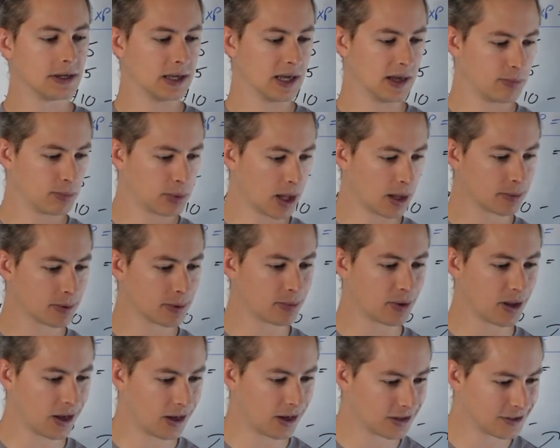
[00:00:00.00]
and blah, blah,
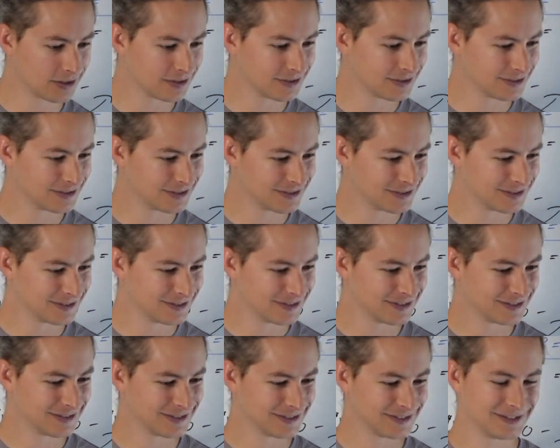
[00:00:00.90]
blah.
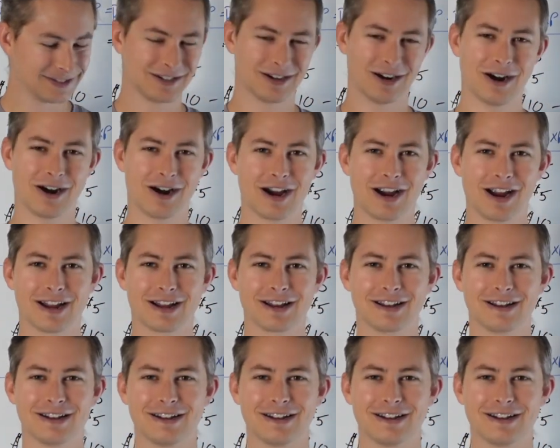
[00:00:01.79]
All right.